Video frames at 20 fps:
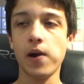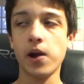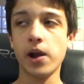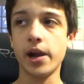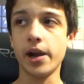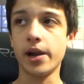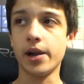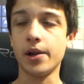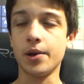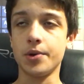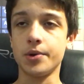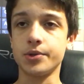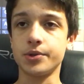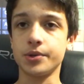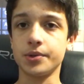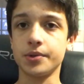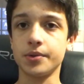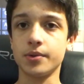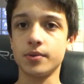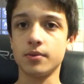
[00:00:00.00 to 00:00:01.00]
and
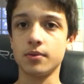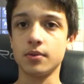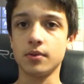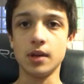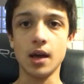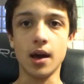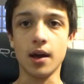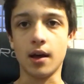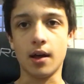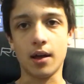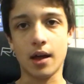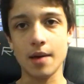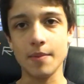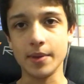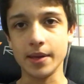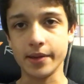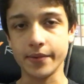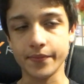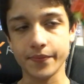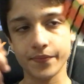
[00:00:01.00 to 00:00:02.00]
yeah, I
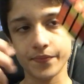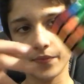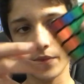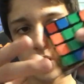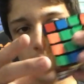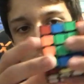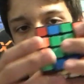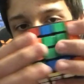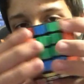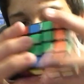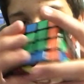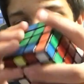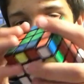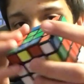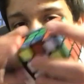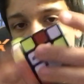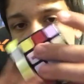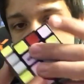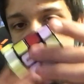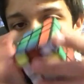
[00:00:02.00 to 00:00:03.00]
mean, I really
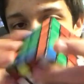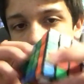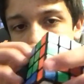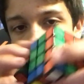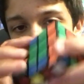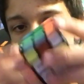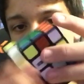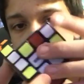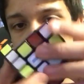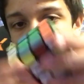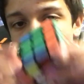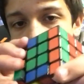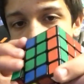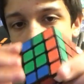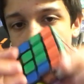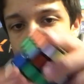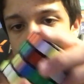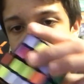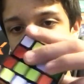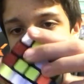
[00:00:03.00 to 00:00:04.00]
like it. It's very
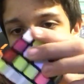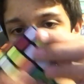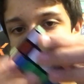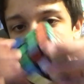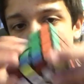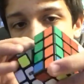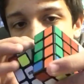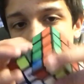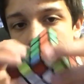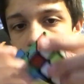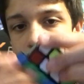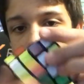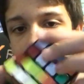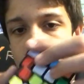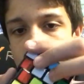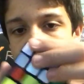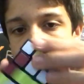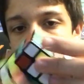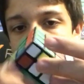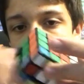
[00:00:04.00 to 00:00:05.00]
smooth.
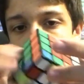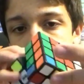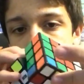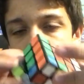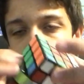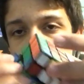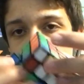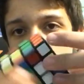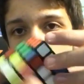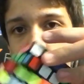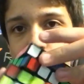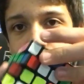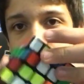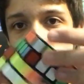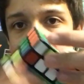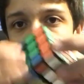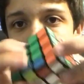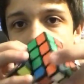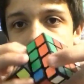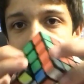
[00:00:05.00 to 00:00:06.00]
It feels
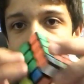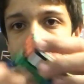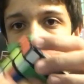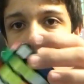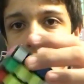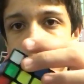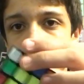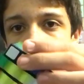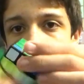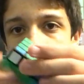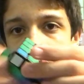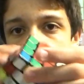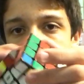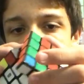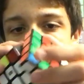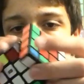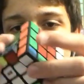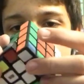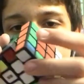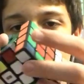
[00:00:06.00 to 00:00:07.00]
almost clean to
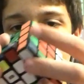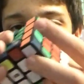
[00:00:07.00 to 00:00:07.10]
turn,